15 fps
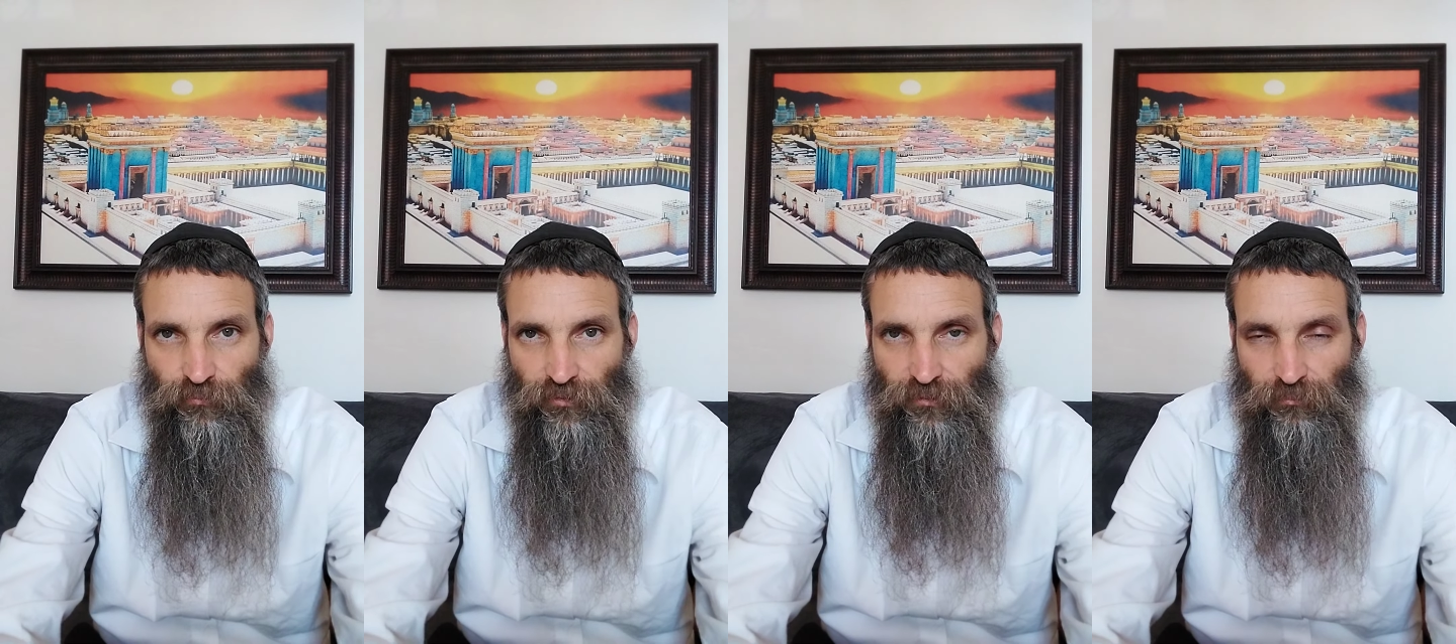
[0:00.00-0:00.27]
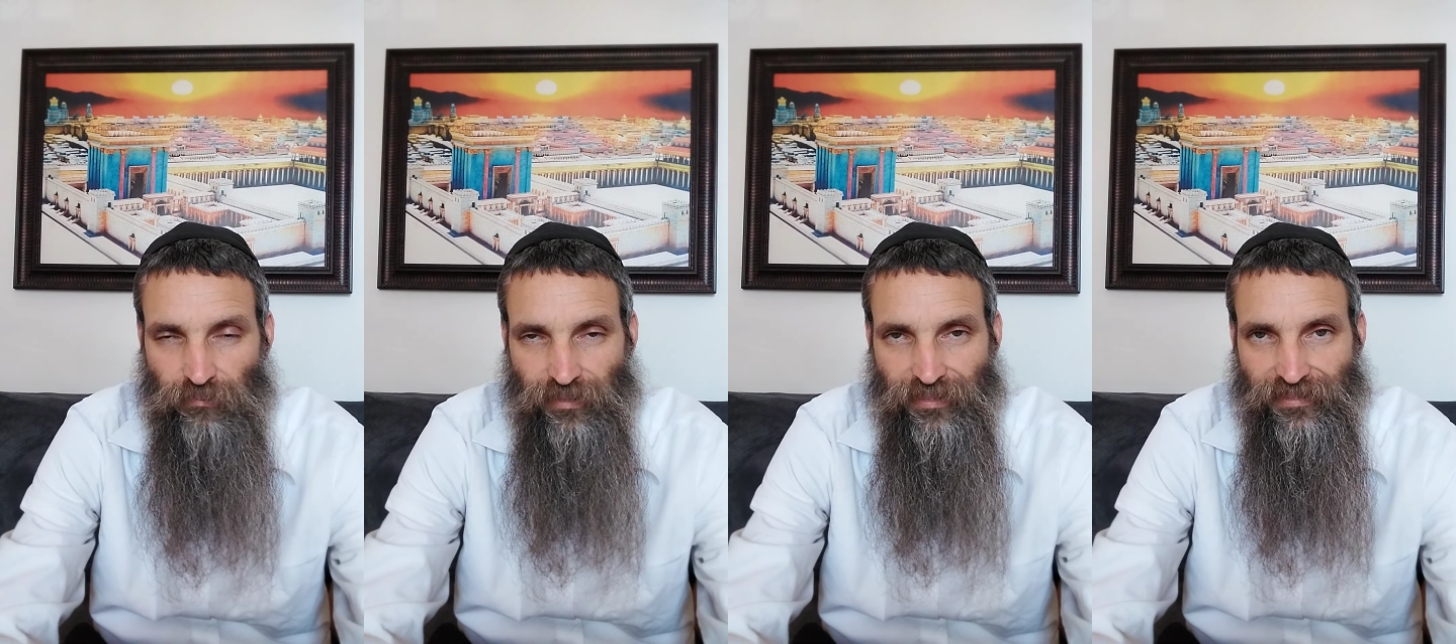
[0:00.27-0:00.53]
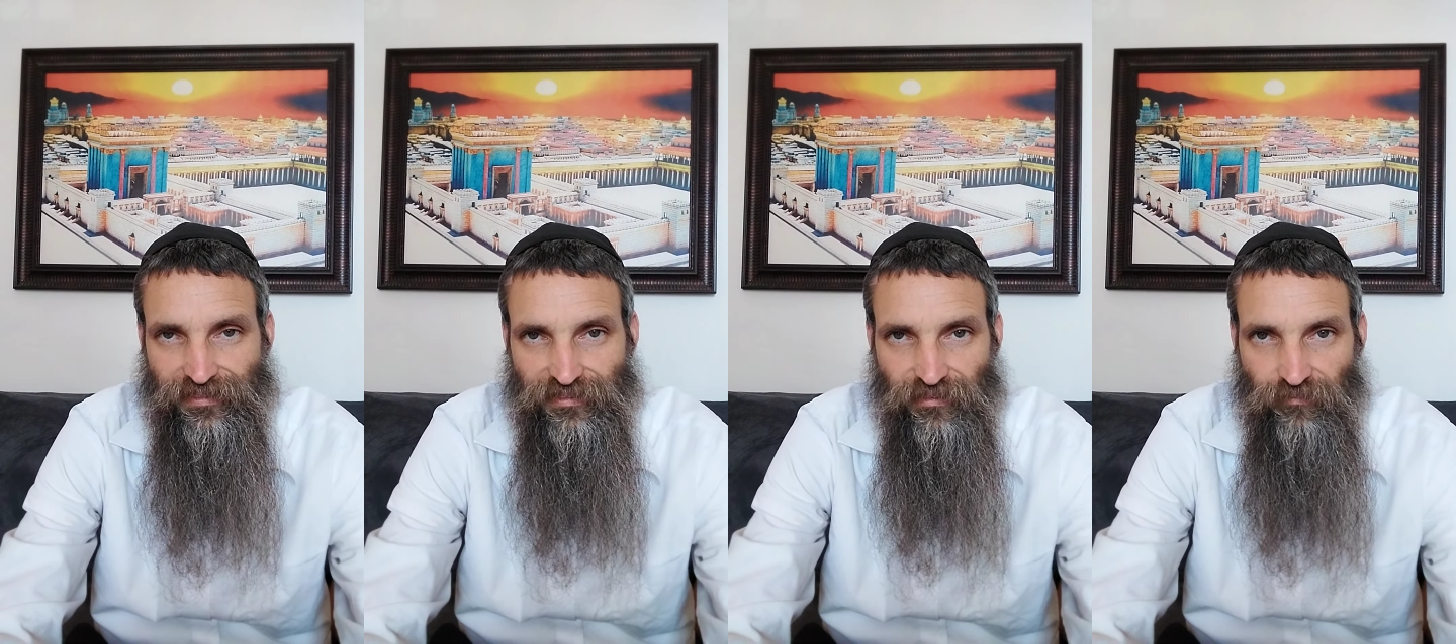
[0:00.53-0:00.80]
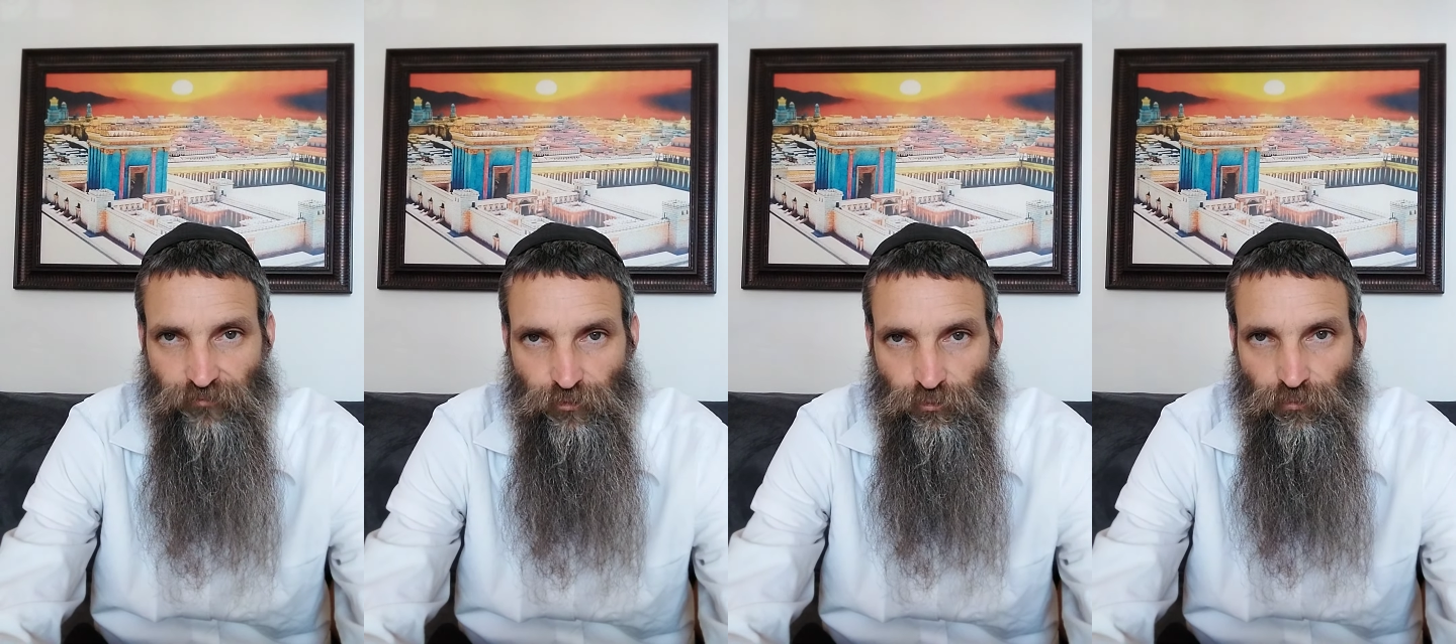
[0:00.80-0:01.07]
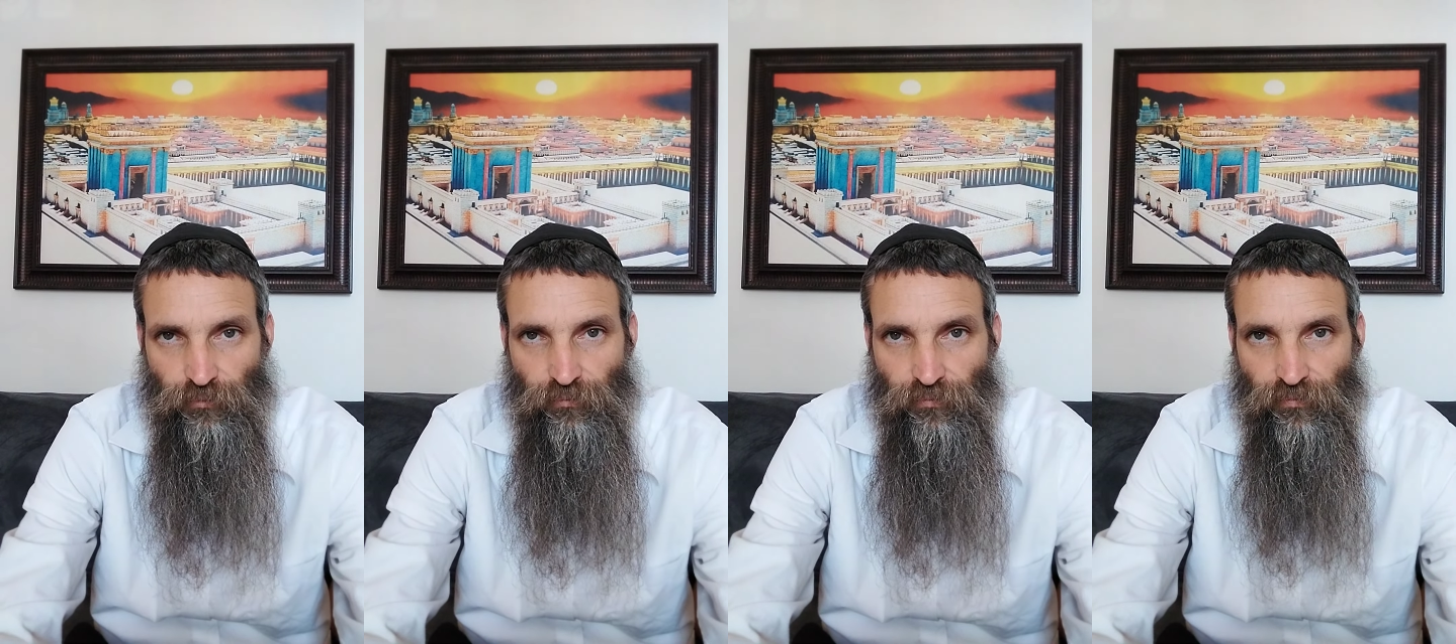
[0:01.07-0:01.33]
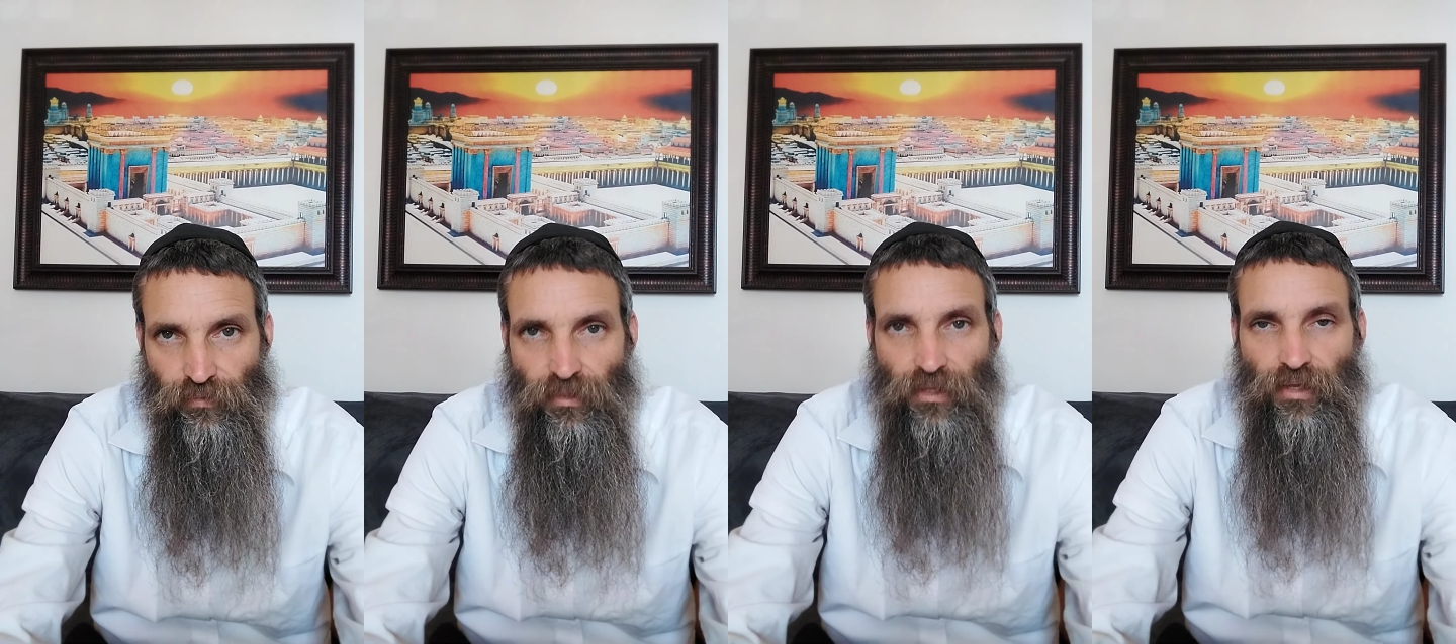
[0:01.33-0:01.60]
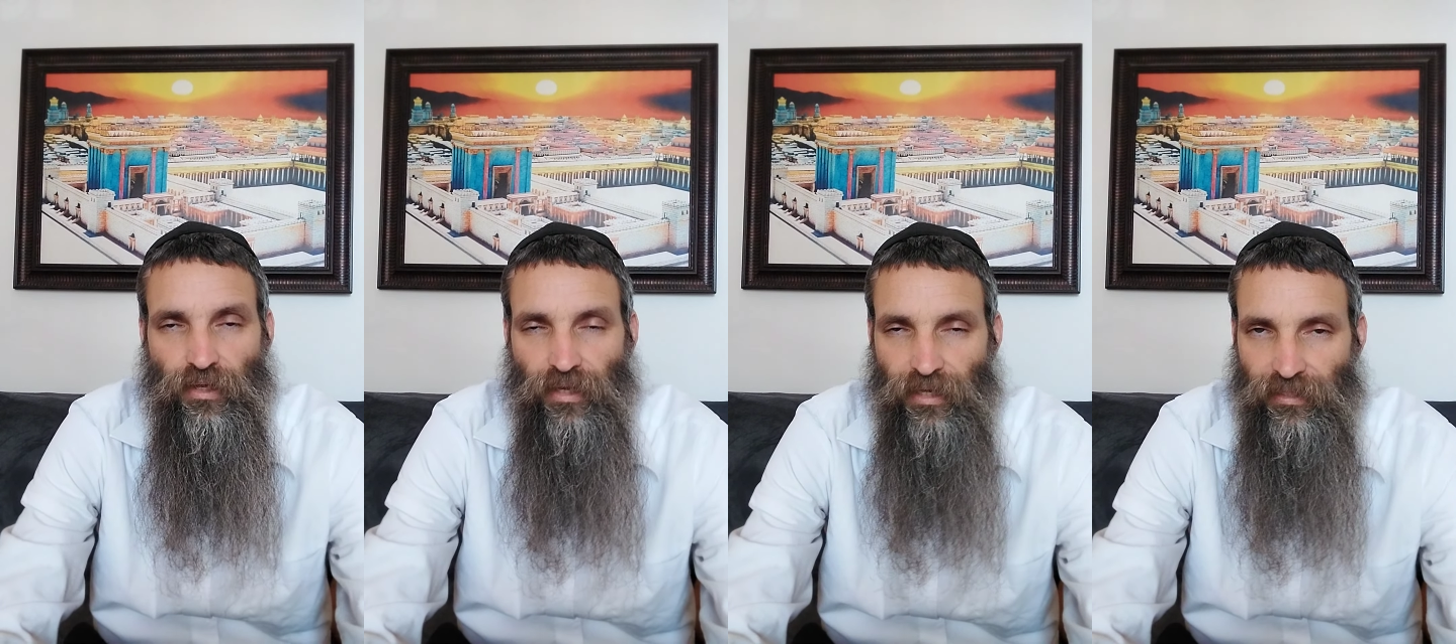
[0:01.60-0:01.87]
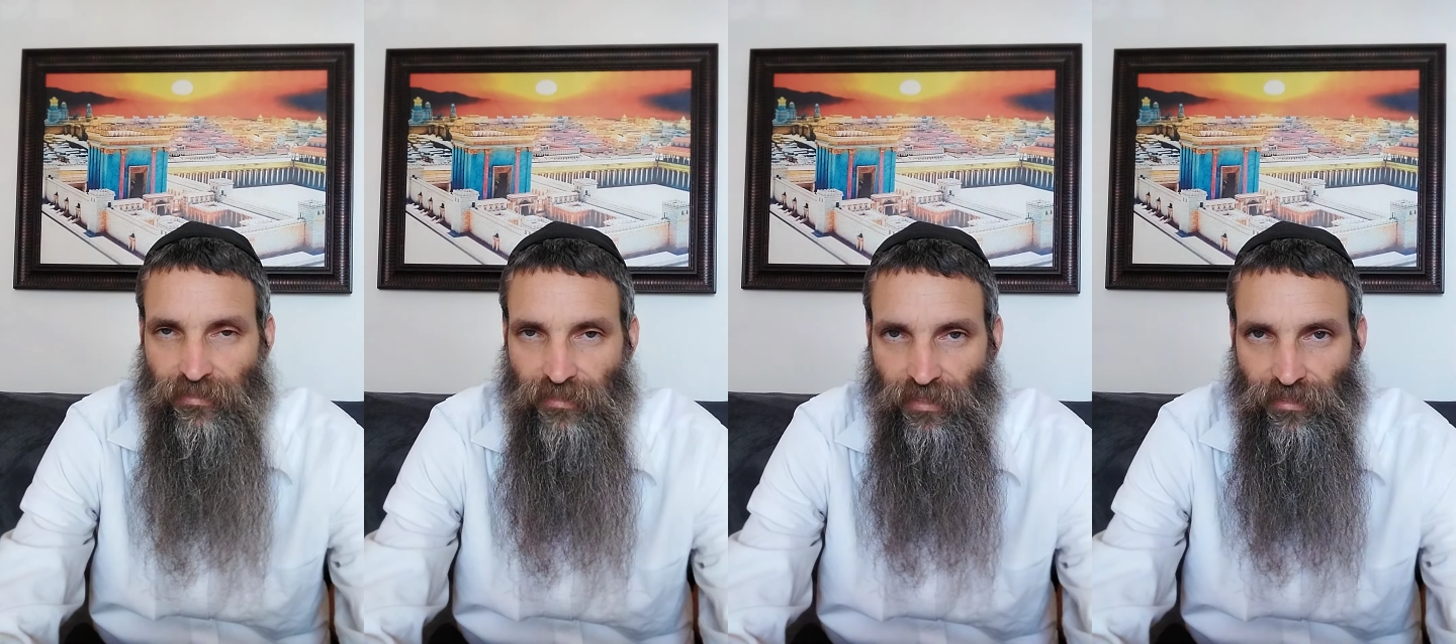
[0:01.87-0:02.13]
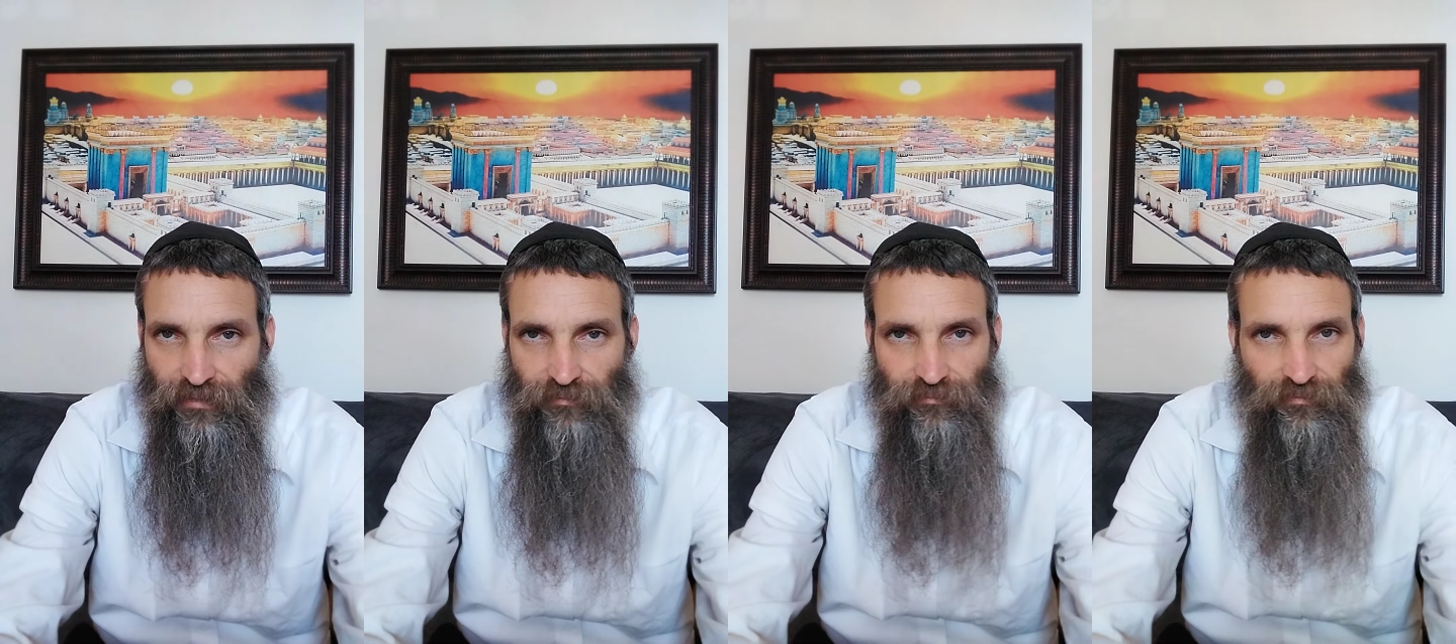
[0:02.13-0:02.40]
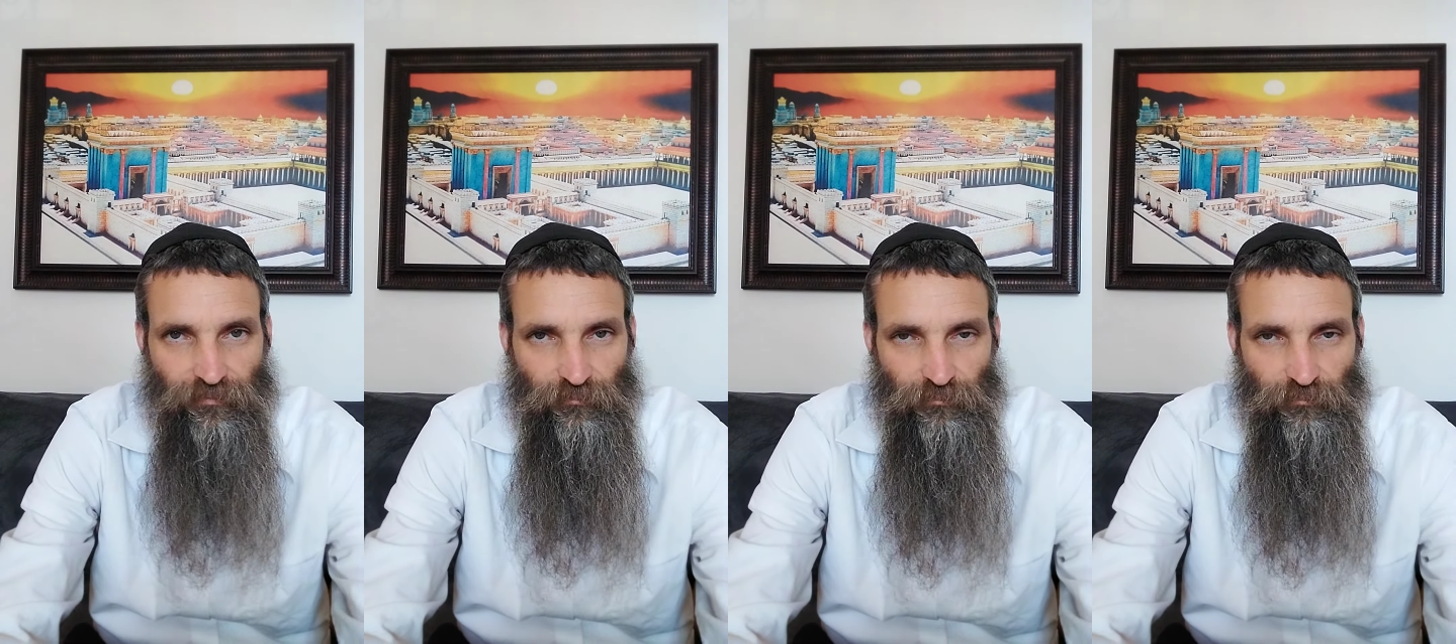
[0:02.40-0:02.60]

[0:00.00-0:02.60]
We're in a place of truth and not